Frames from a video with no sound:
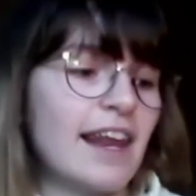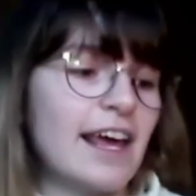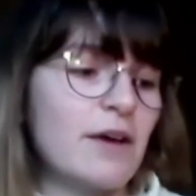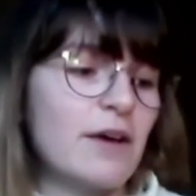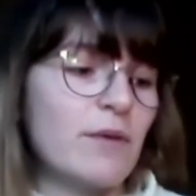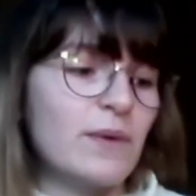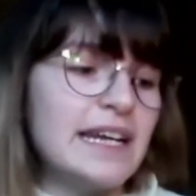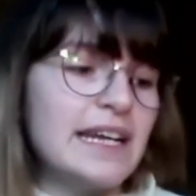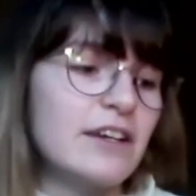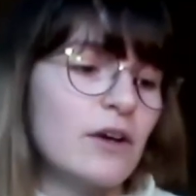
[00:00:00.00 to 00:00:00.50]

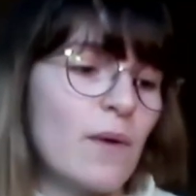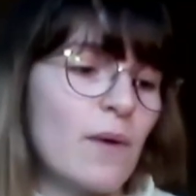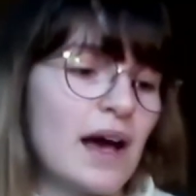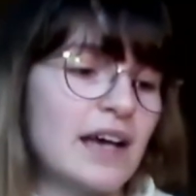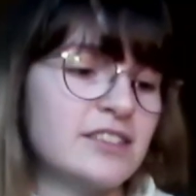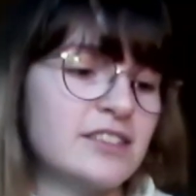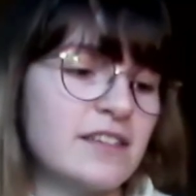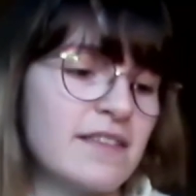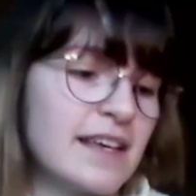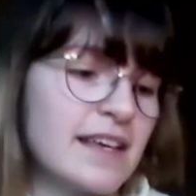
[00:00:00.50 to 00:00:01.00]
like we need to
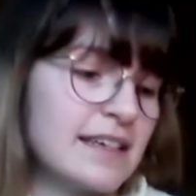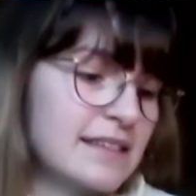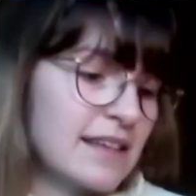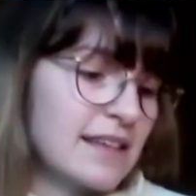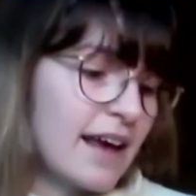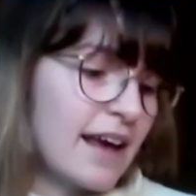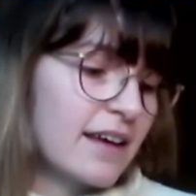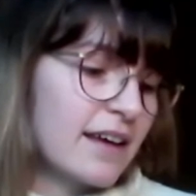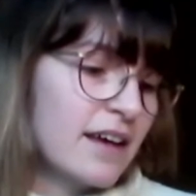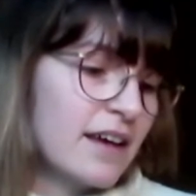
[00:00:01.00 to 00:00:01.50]
question things
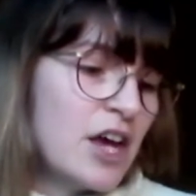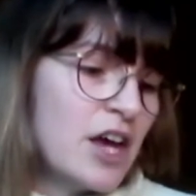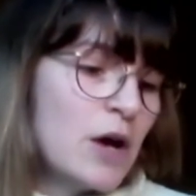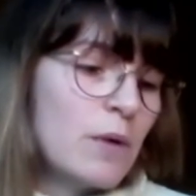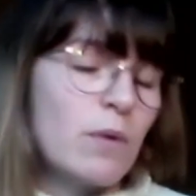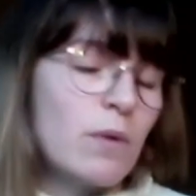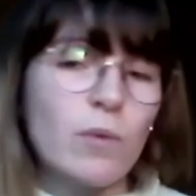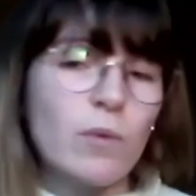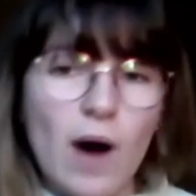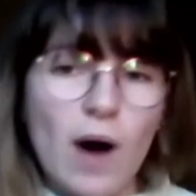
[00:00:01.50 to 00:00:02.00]
like
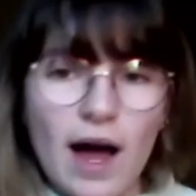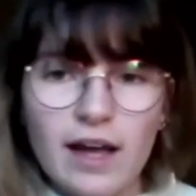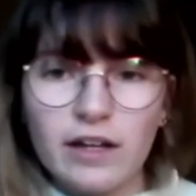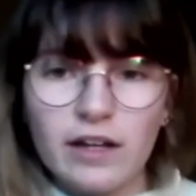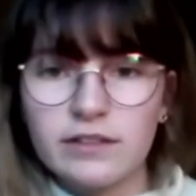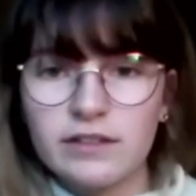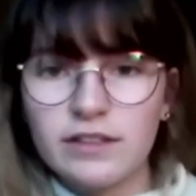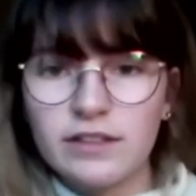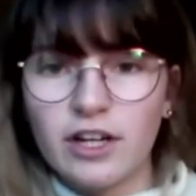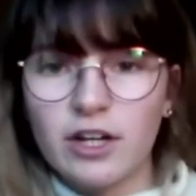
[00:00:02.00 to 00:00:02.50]
well why
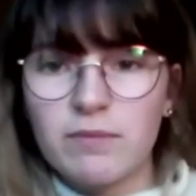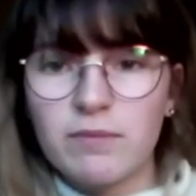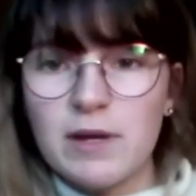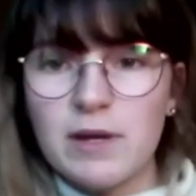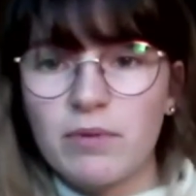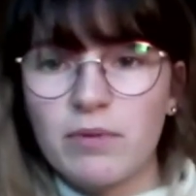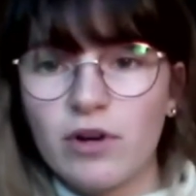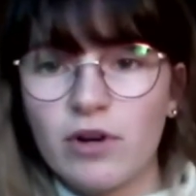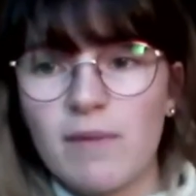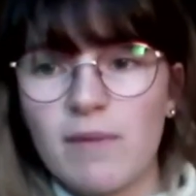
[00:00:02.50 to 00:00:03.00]
aren't young
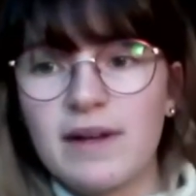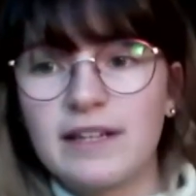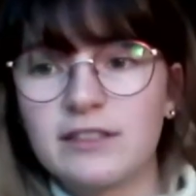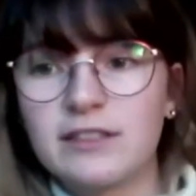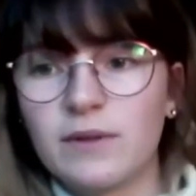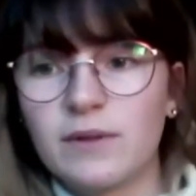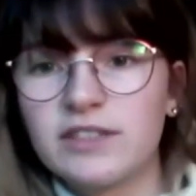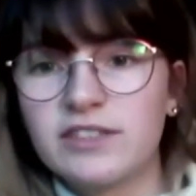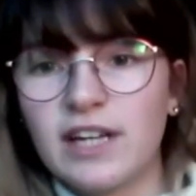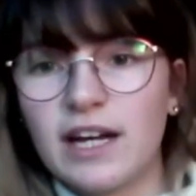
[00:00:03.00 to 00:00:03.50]
people coming
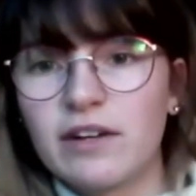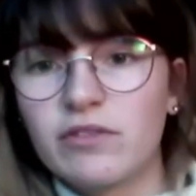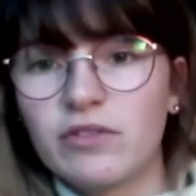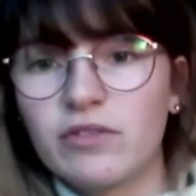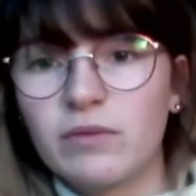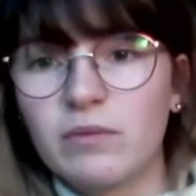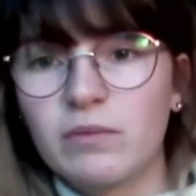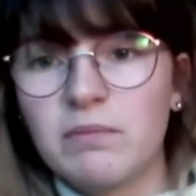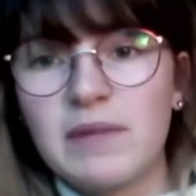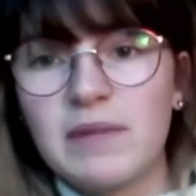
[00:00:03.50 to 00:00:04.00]
to our
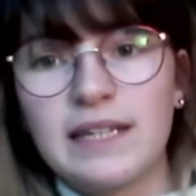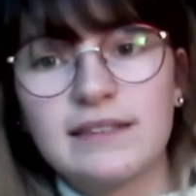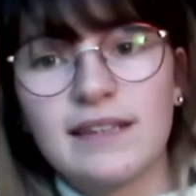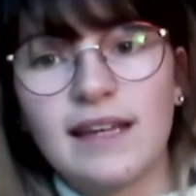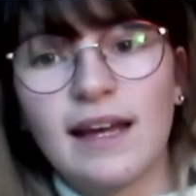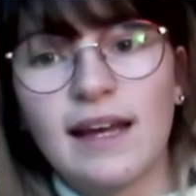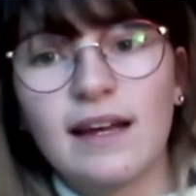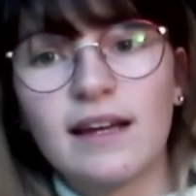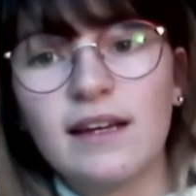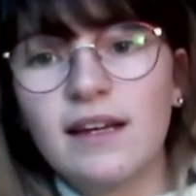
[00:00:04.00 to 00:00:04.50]
general
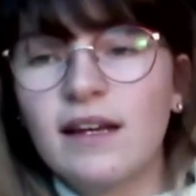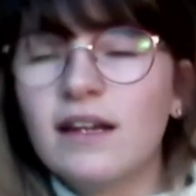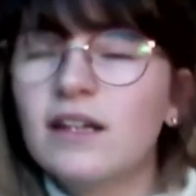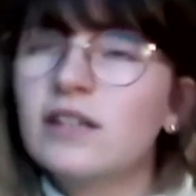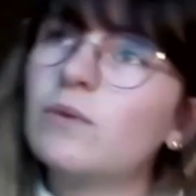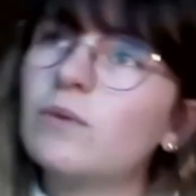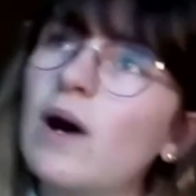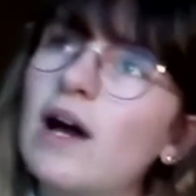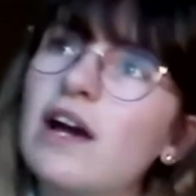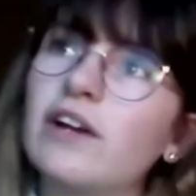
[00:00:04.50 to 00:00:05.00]
meeting
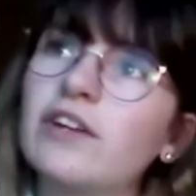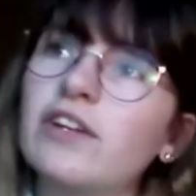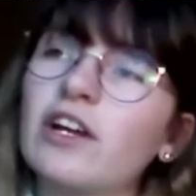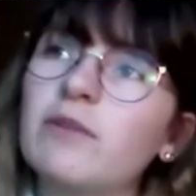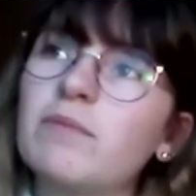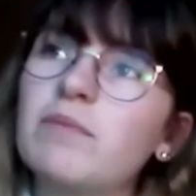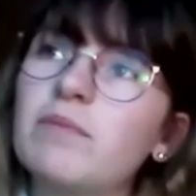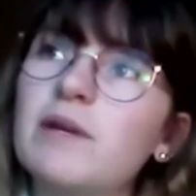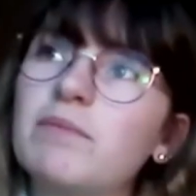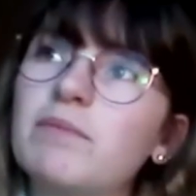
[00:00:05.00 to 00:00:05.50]
why aren't
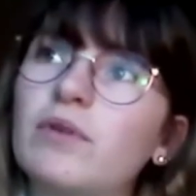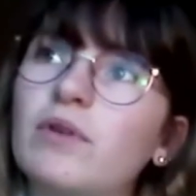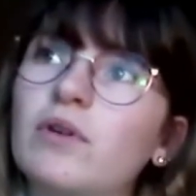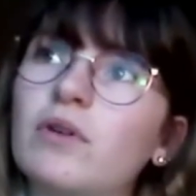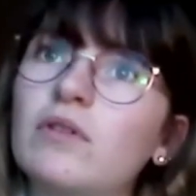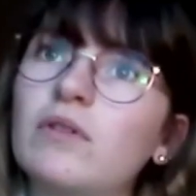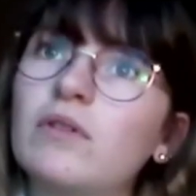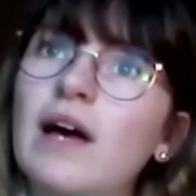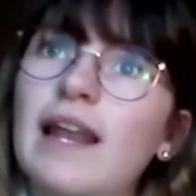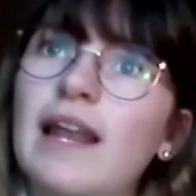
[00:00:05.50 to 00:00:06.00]
young
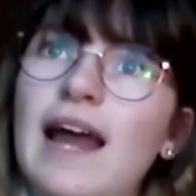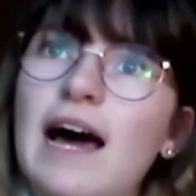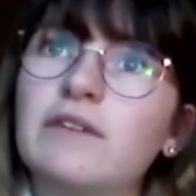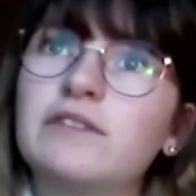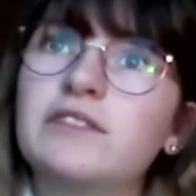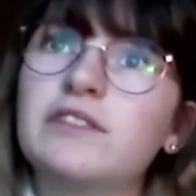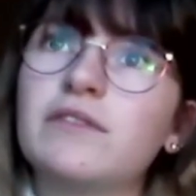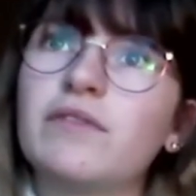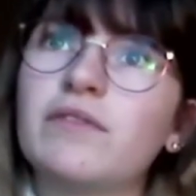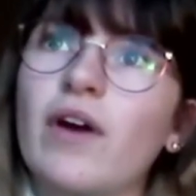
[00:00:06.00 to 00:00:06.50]
people
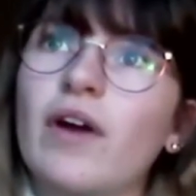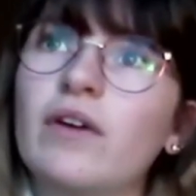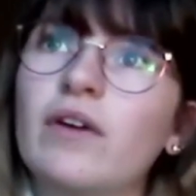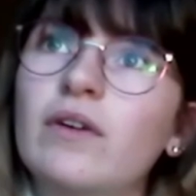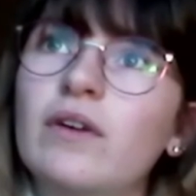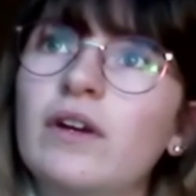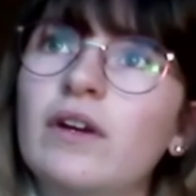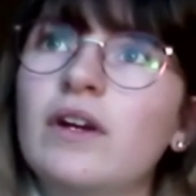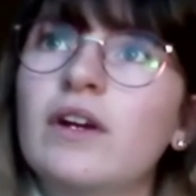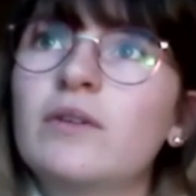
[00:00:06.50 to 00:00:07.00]
allowed to vote
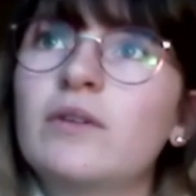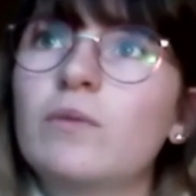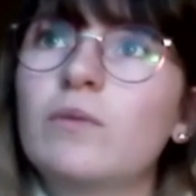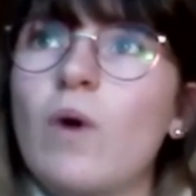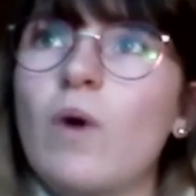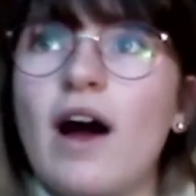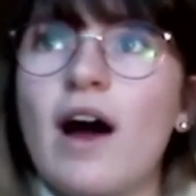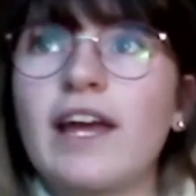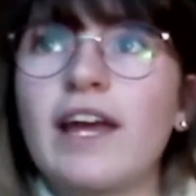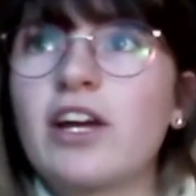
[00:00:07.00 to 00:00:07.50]

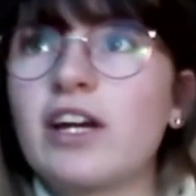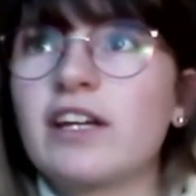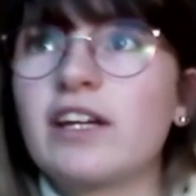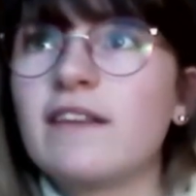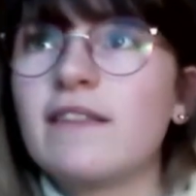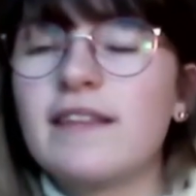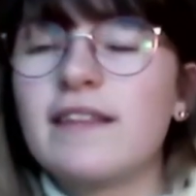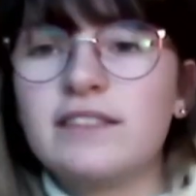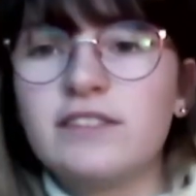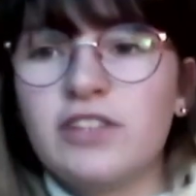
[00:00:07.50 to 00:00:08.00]
why
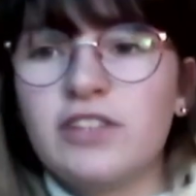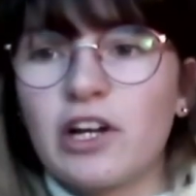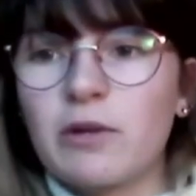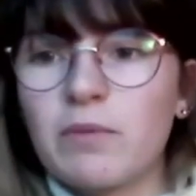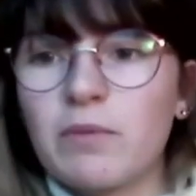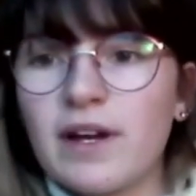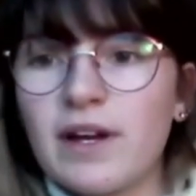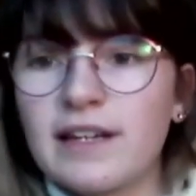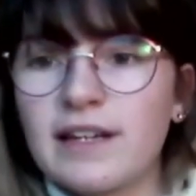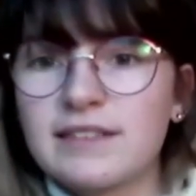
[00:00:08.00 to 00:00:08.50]
couldn't this young
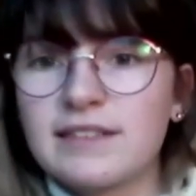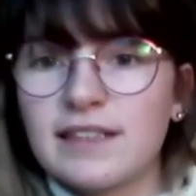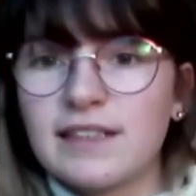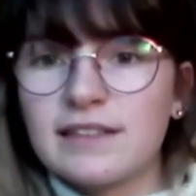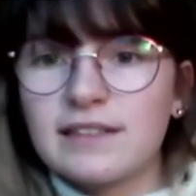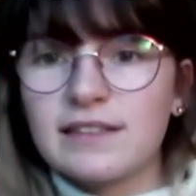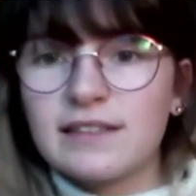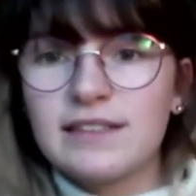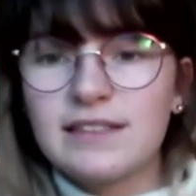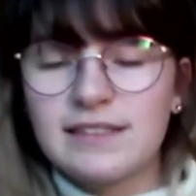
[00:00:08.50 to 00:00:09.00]

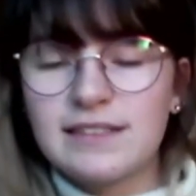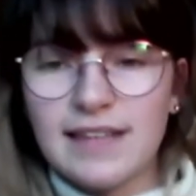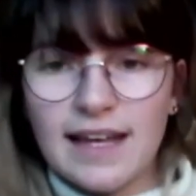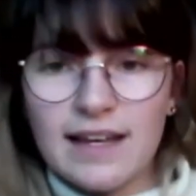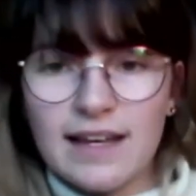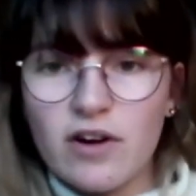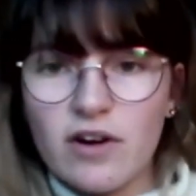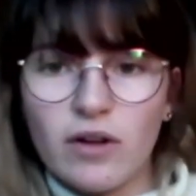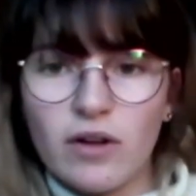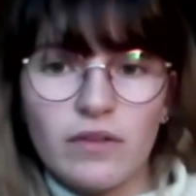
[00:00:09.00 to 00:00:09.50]
person
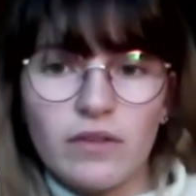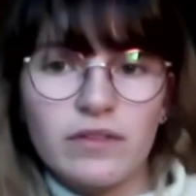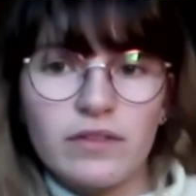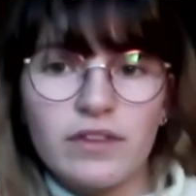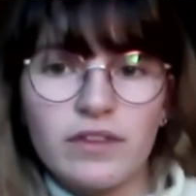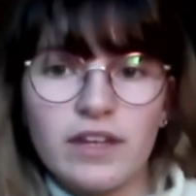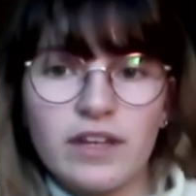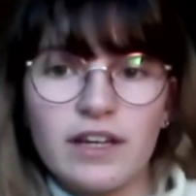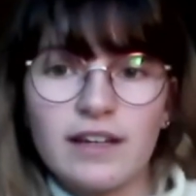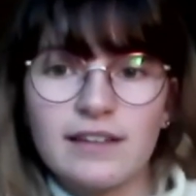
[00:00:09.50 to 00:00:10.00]
sit on
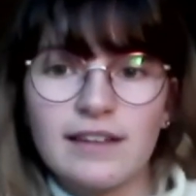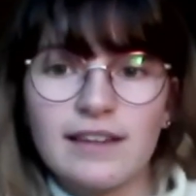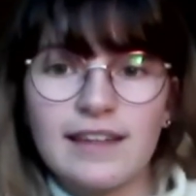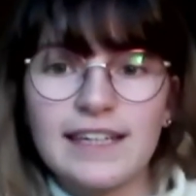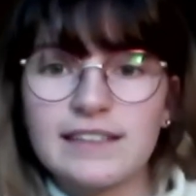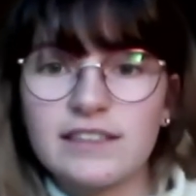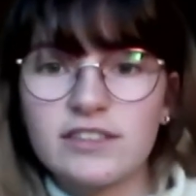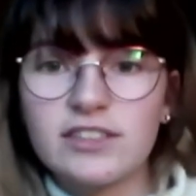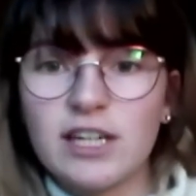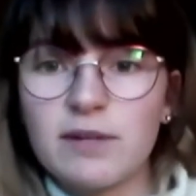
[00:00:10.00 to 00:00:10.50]
the
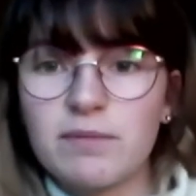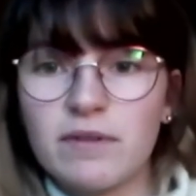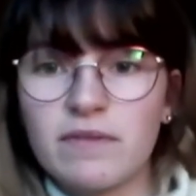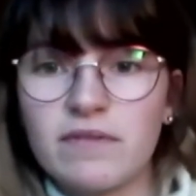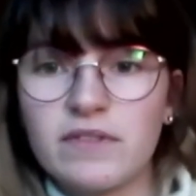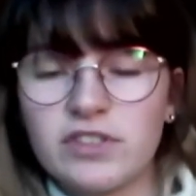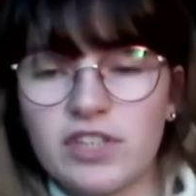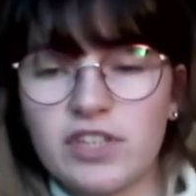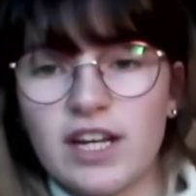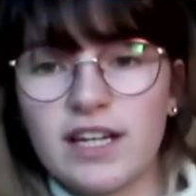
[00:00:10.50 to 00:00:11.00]
leadership of
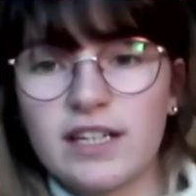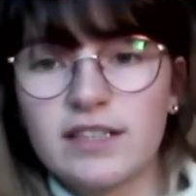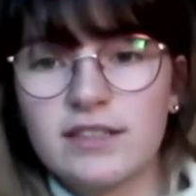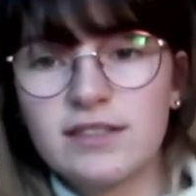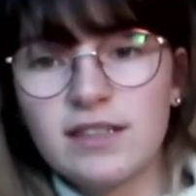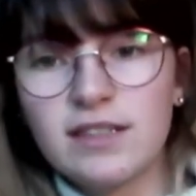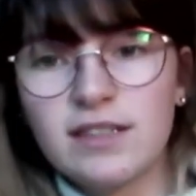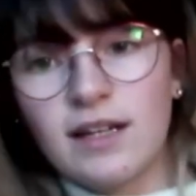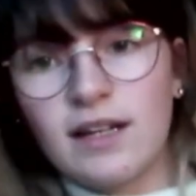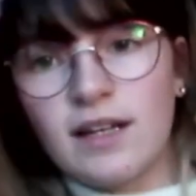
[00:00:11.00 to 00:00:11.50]
the
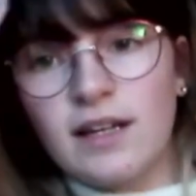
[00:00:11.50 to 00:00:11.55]
church?